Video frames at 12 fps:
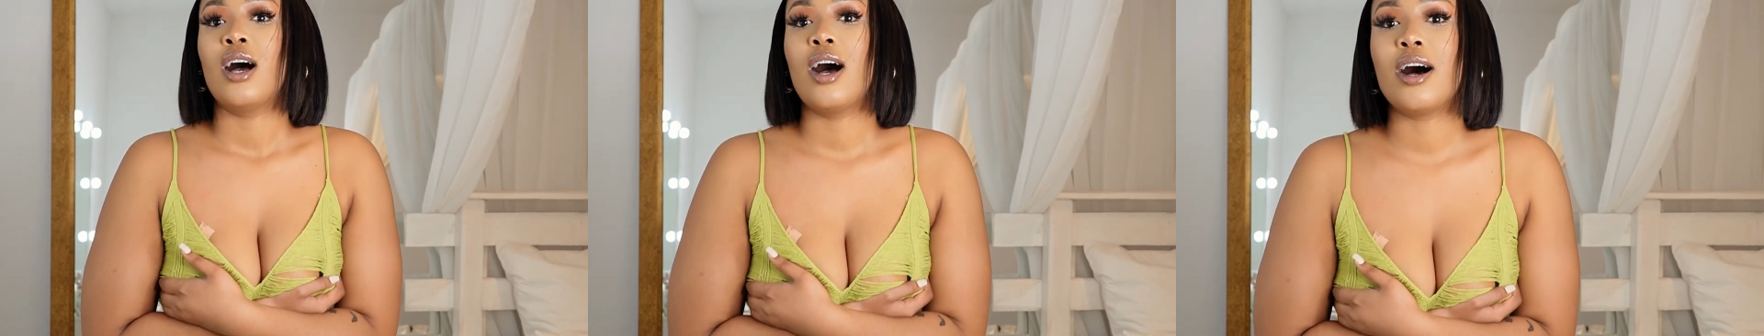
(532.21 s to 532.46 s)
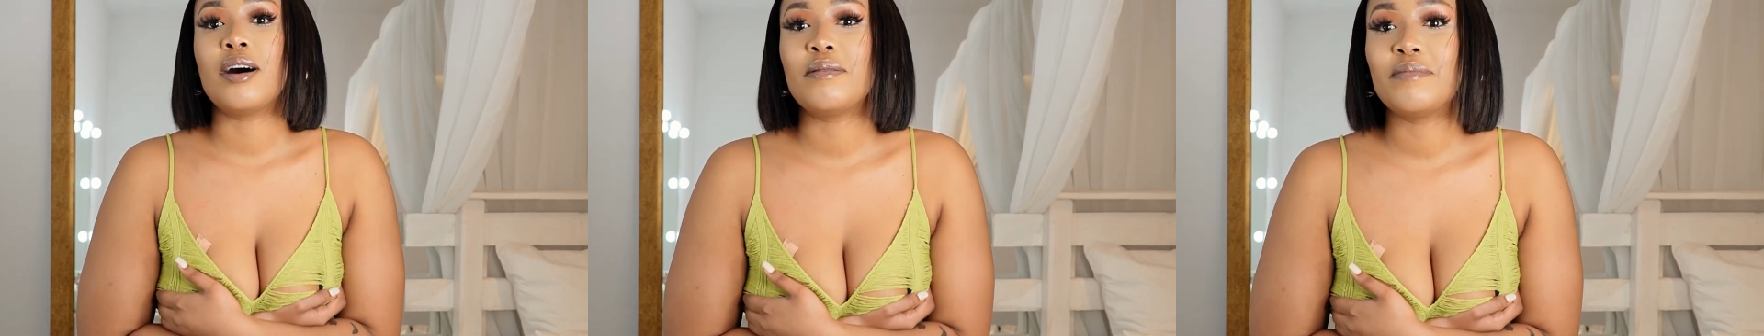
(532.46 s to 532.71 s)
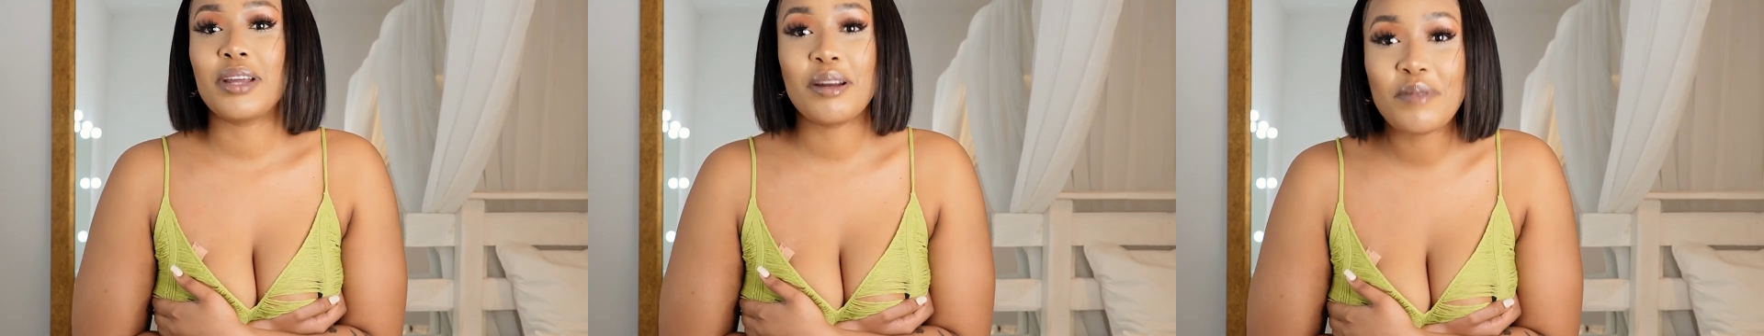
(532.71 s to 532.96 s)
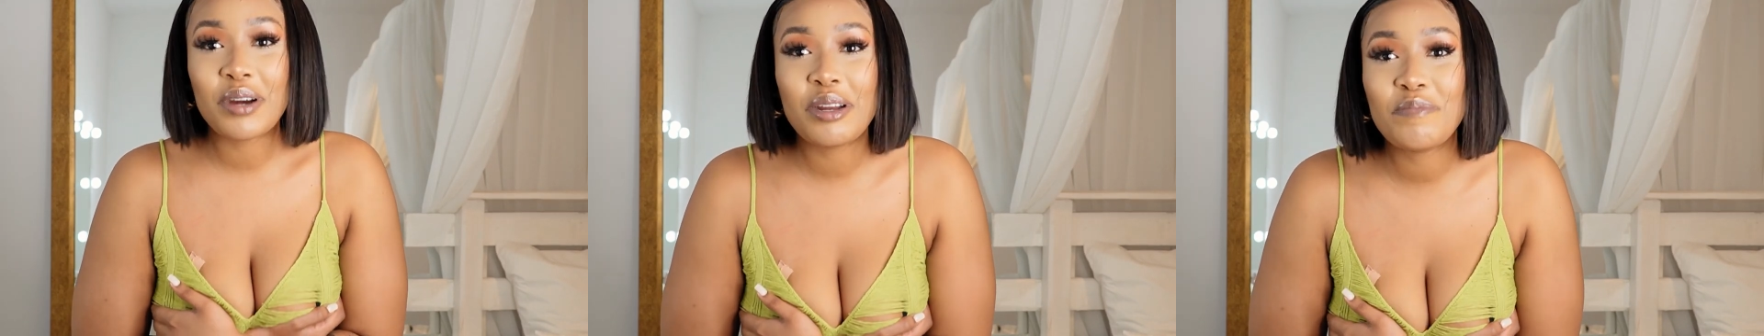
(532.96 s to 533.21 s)
And I'm
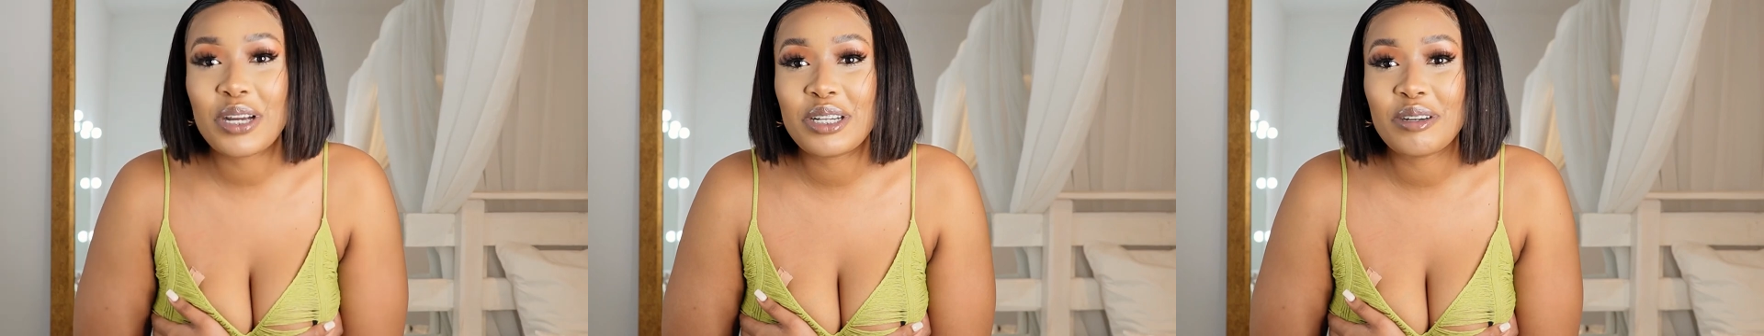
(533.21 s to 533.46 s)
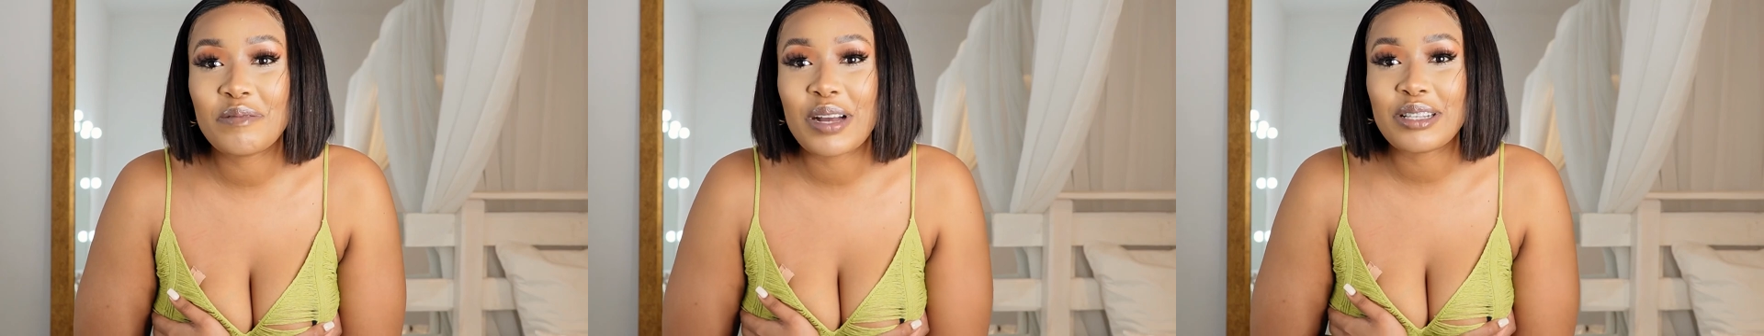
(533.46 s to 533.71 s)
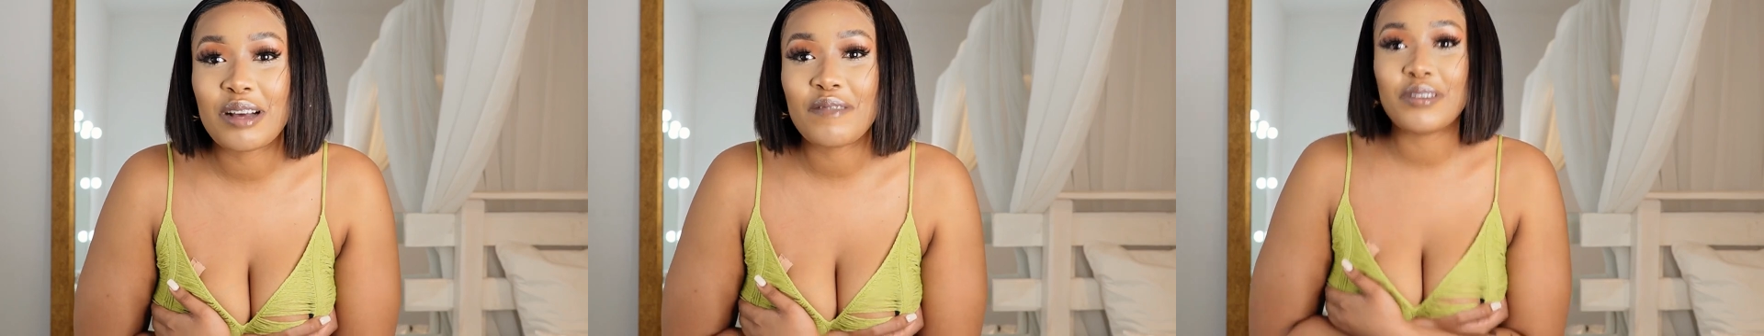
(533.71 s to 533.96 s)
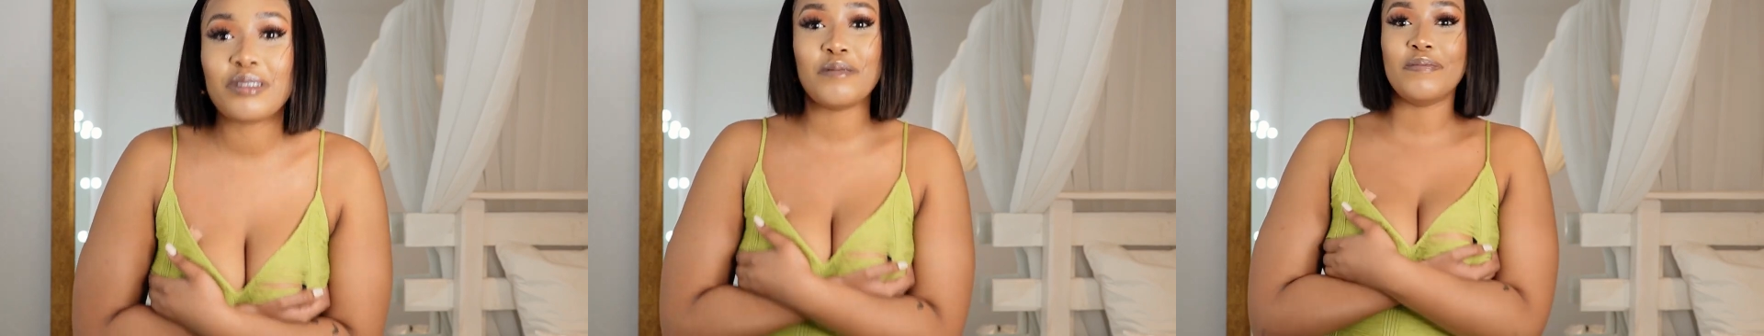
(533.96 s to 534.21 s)
already picturing myself
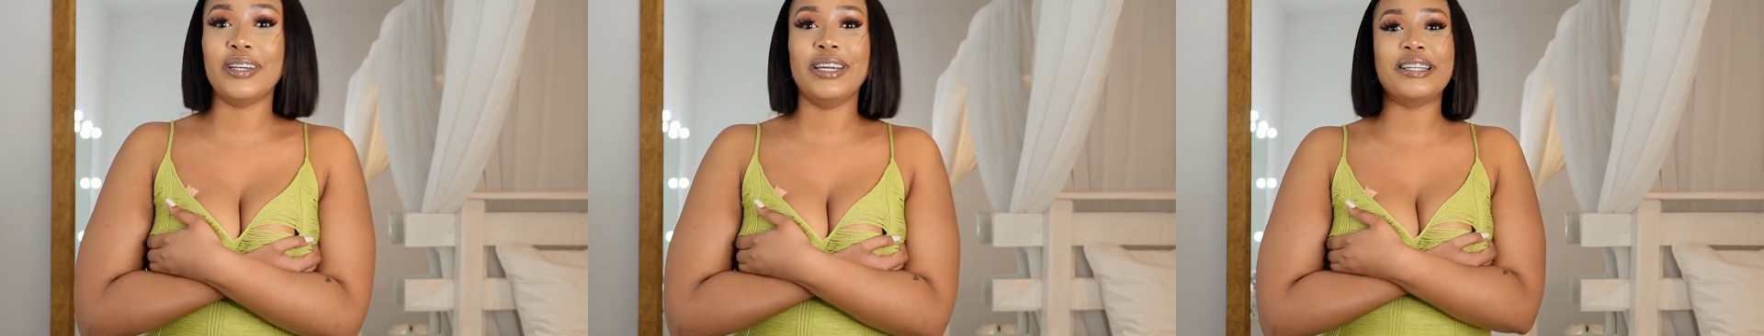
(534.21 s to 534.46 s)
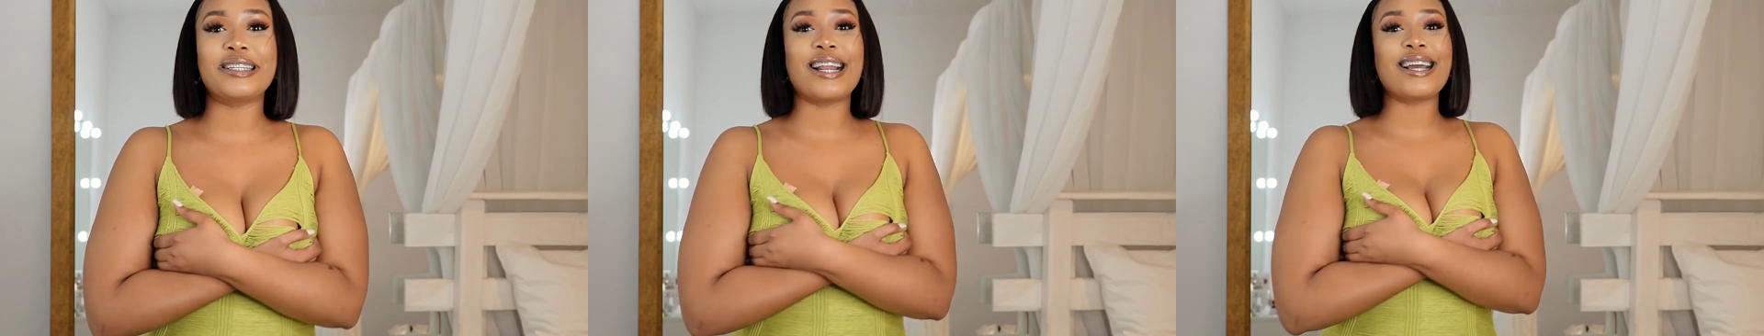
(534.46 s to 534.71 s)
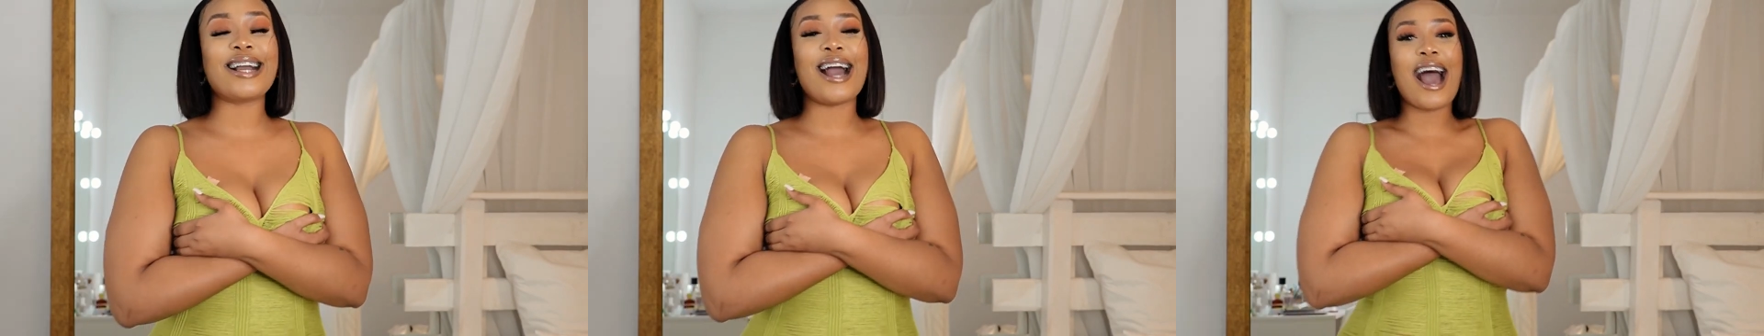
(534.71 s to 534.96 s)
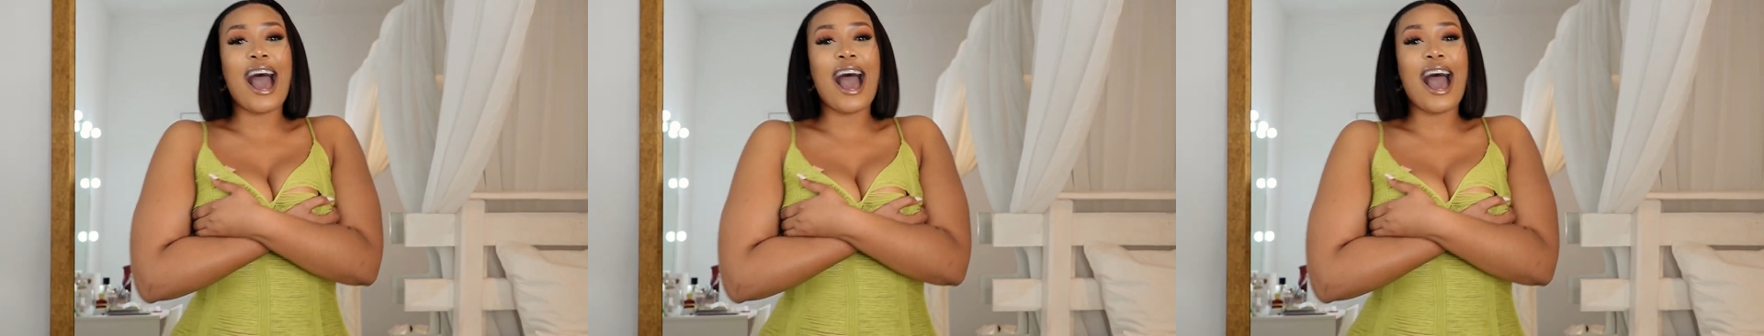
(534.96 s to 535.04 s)
at the beach, like,